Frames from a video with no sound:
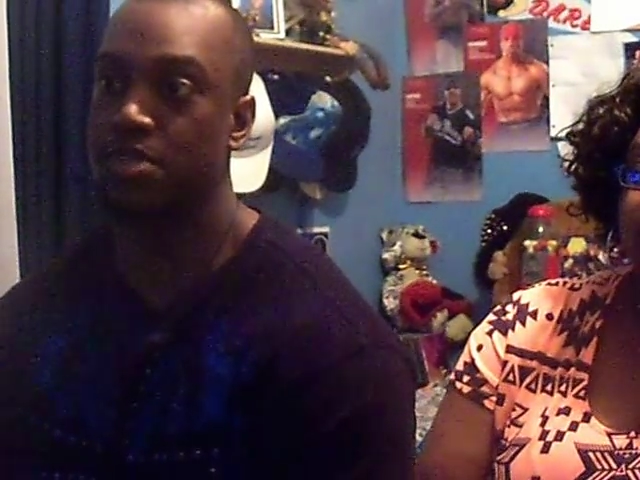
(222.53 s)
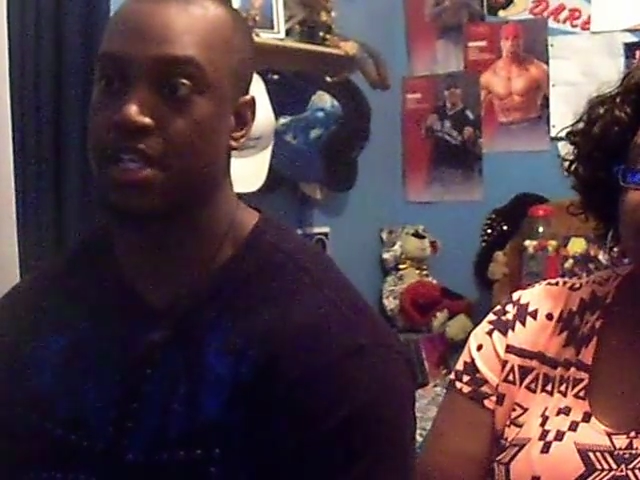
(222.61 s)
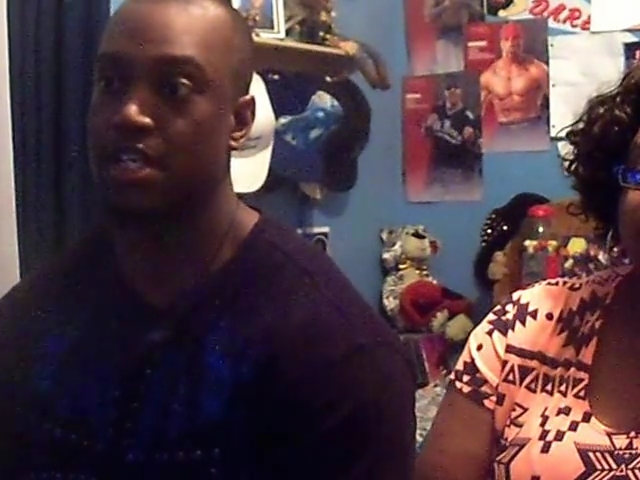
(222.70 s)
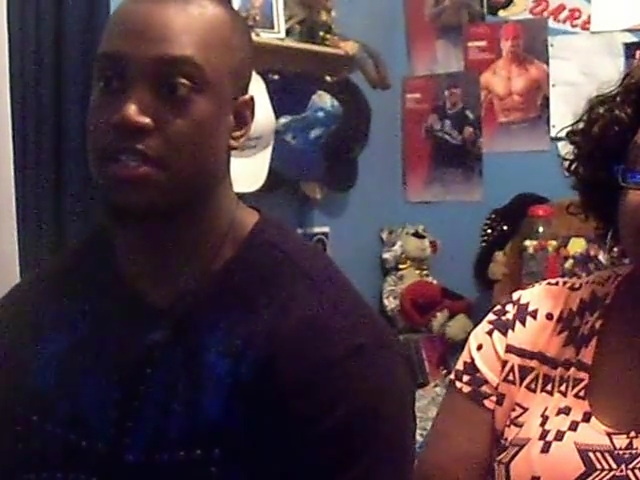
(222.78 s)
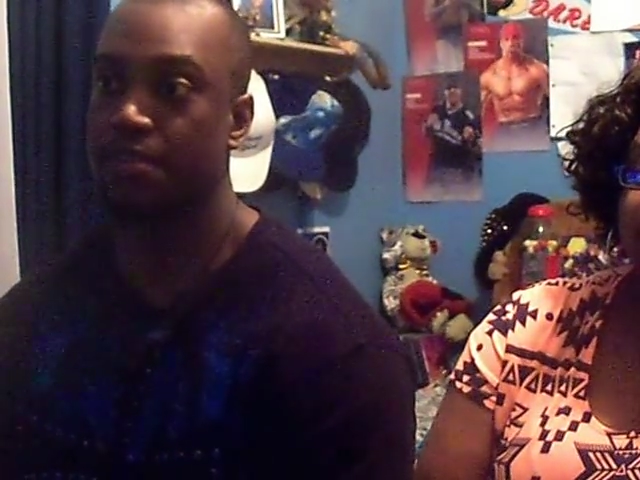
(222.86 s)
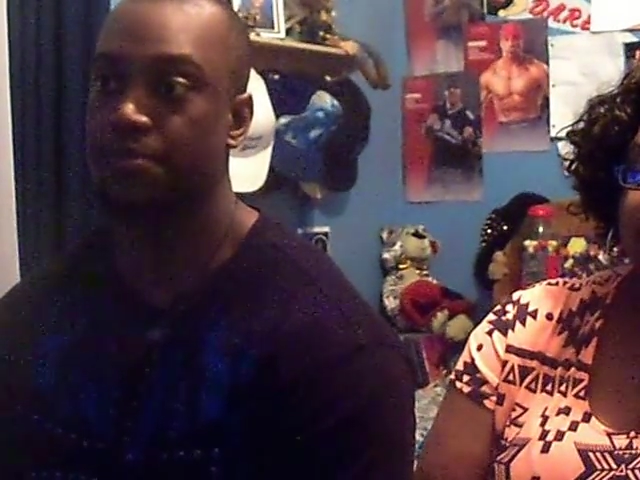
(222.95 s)

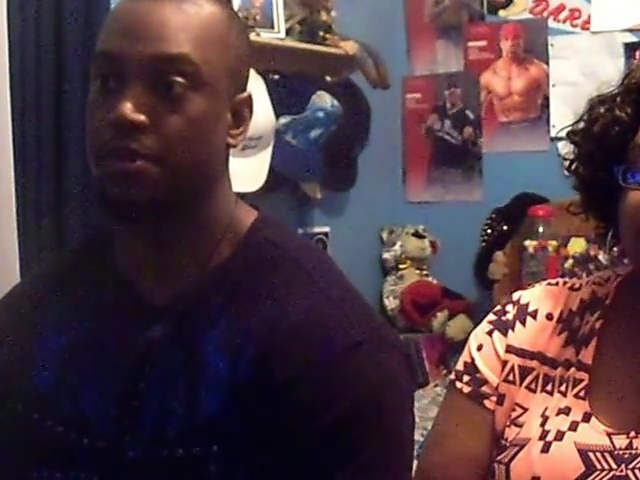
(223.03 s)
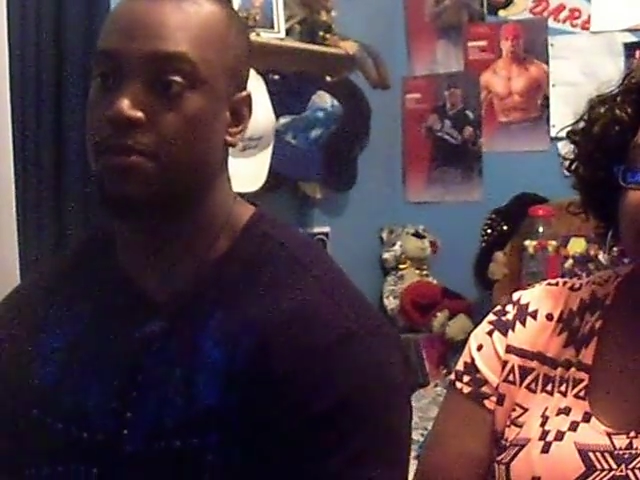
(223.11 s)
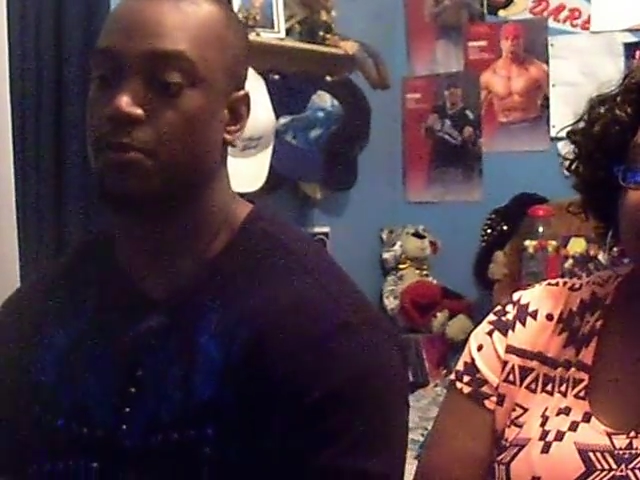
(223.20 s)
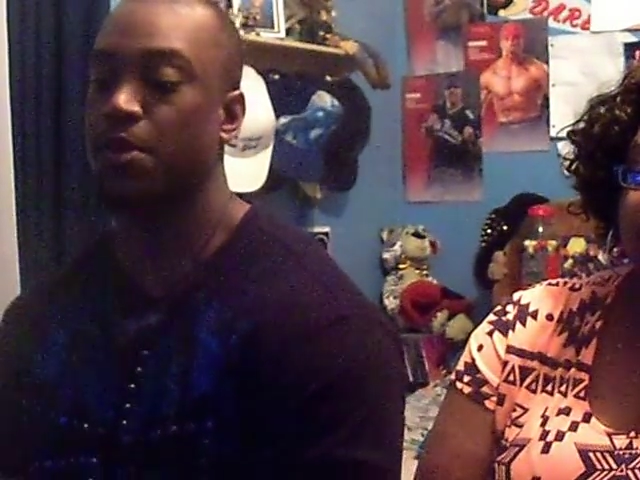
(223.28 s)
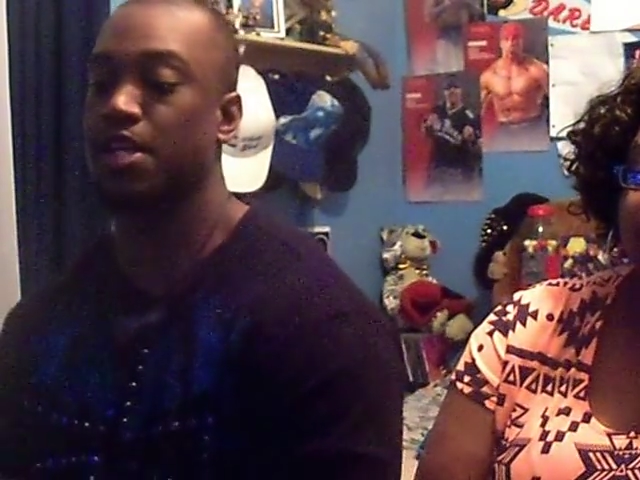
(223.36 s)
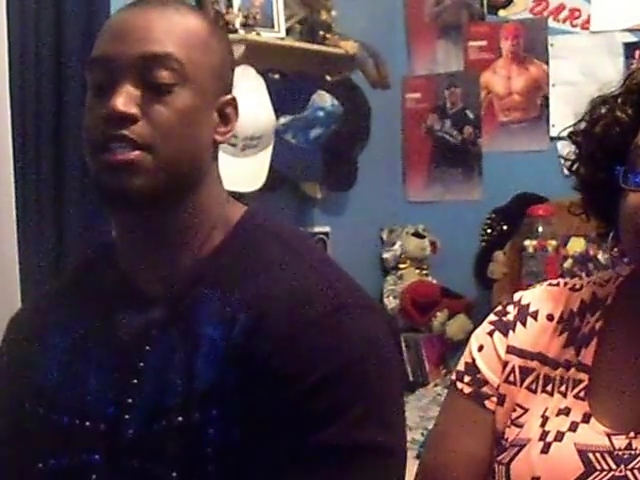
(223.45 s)
deadlifts on
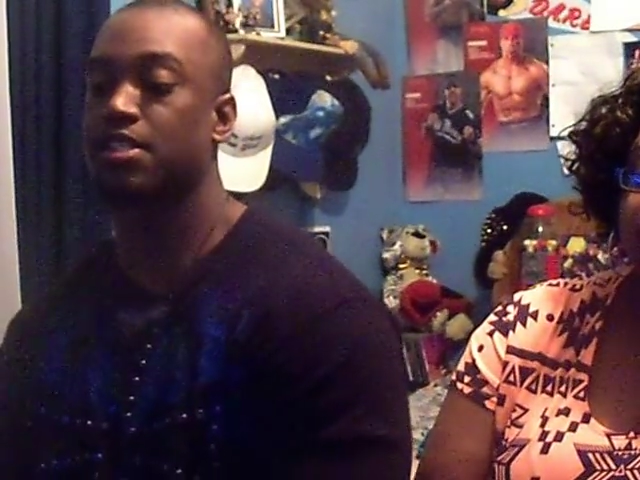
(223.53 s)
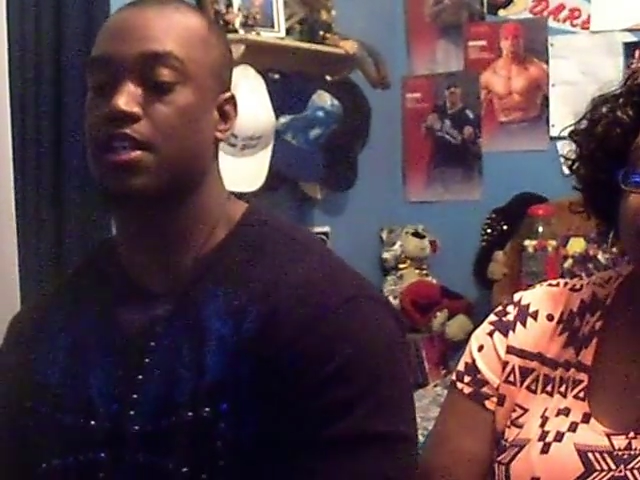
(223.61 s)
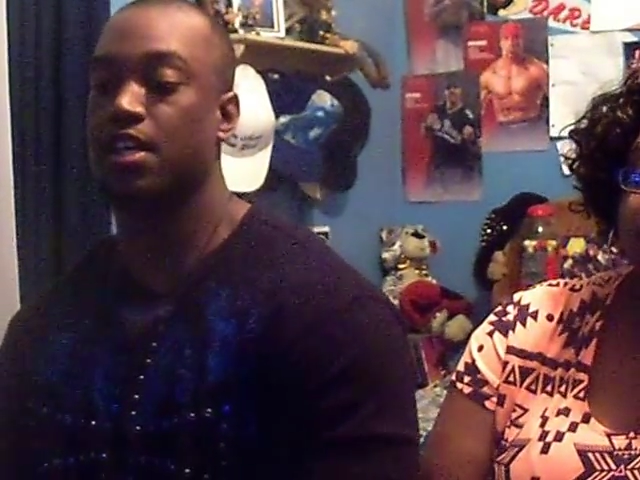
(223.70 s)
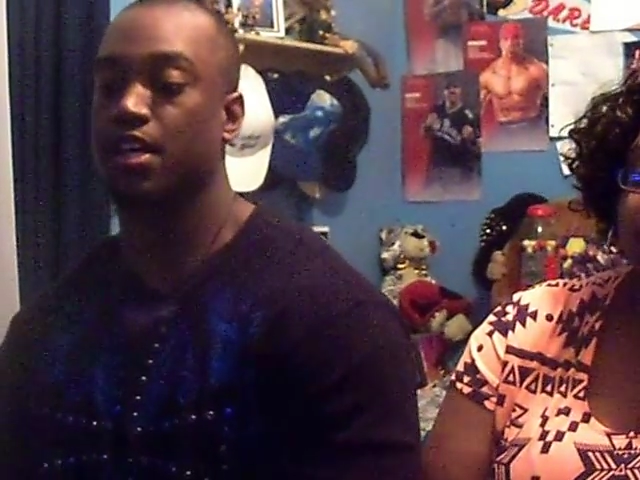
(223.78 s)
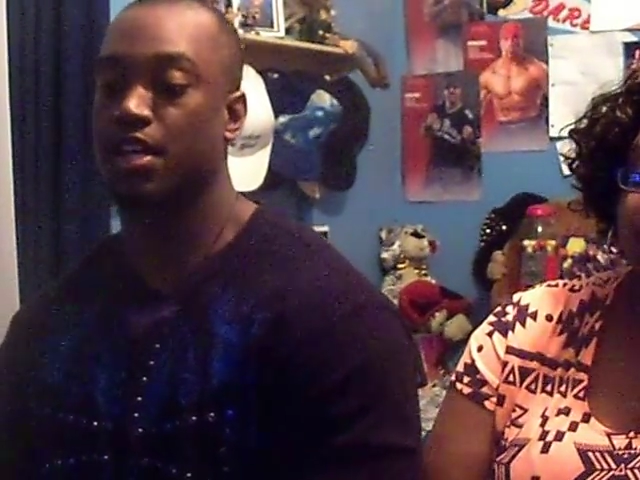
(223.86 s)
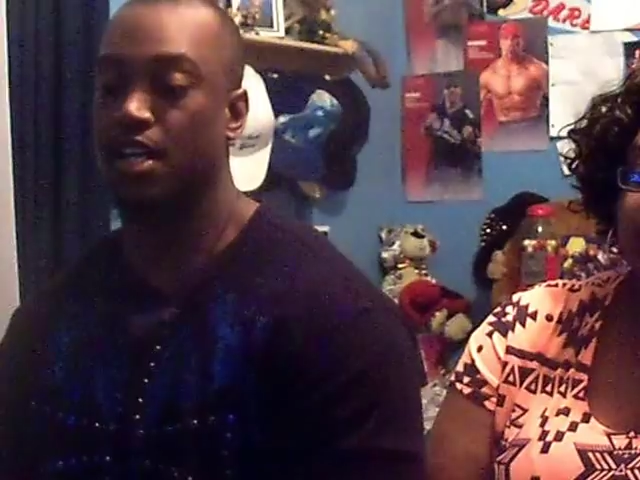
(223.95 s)

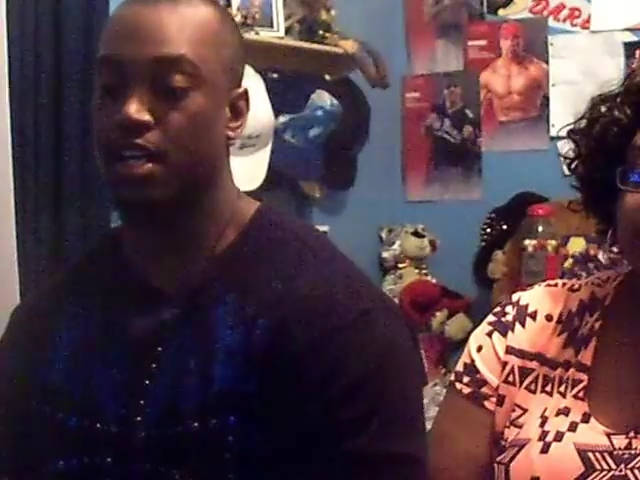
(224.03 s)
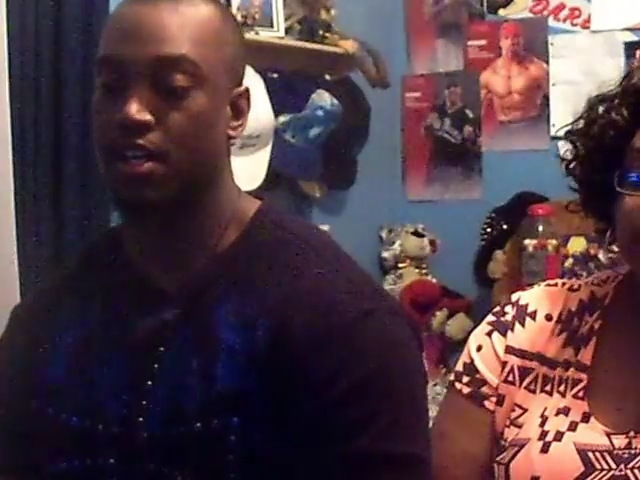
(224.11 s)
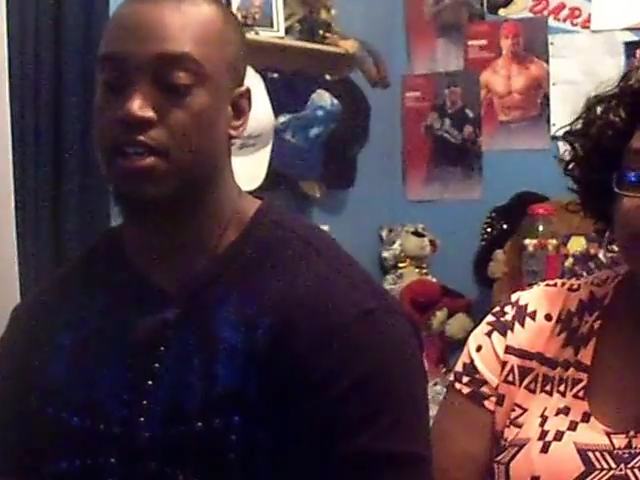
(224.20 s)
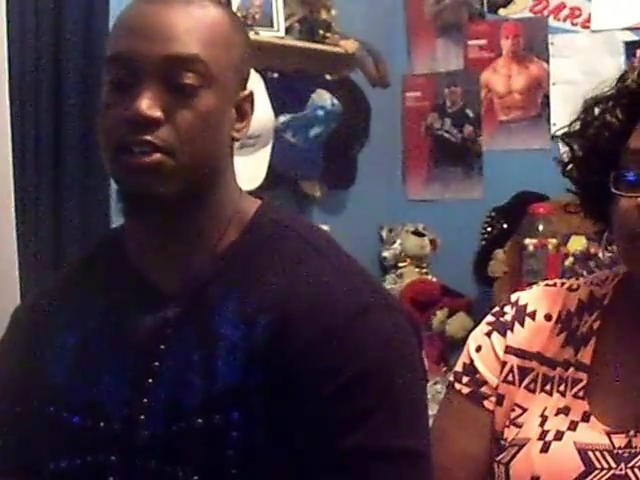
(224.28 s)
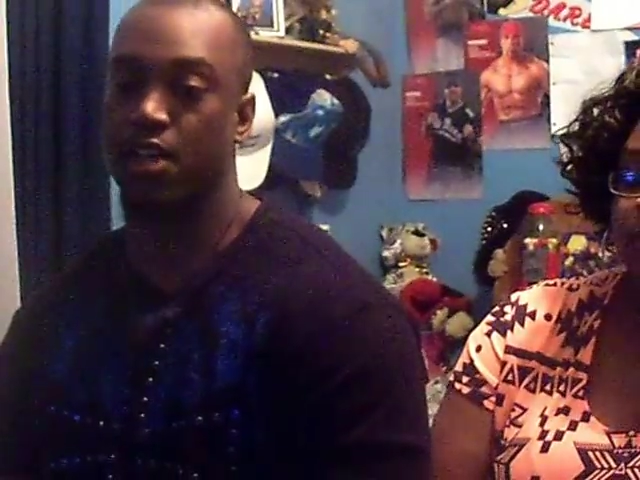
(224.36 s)
Wednesday and I